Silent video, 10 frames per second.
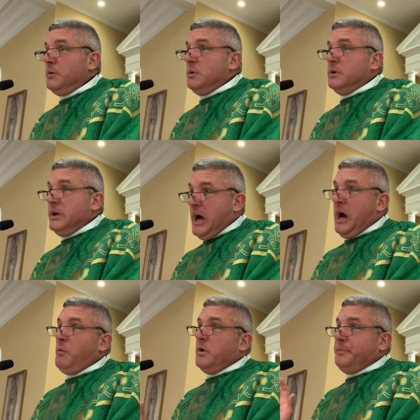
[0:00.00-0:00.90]
We would
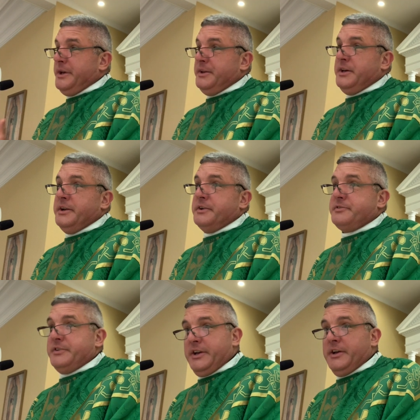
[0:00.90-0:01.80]
not want to be in the inner
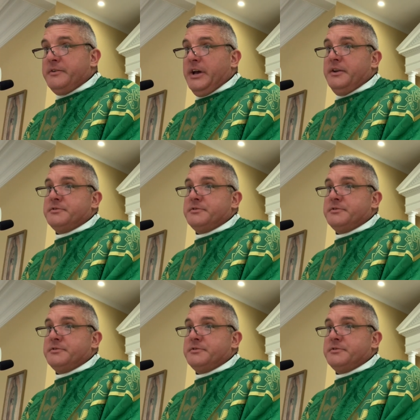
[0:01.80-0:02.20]
city, okay?